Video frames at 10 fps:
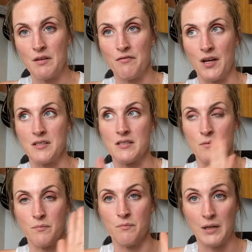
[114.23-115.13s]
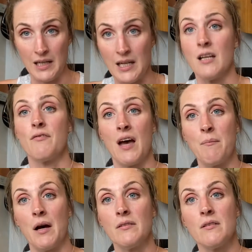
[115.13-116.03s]
versus the beginning of that
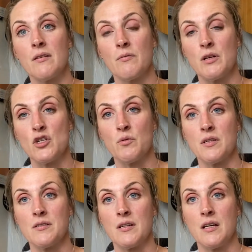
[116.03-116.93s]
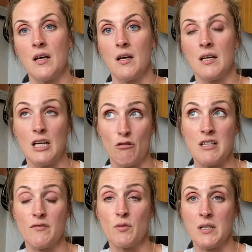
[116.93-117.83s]
month, which was an
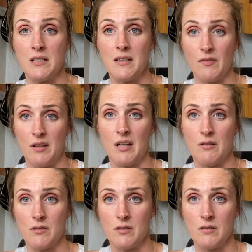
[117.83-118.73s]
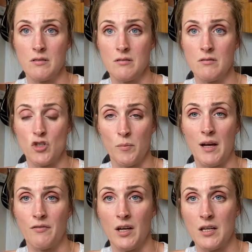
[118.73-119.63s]
increase of 27,000 job
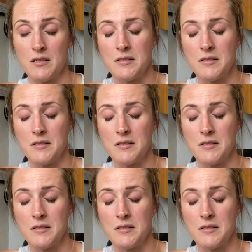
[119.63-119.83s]
adverts.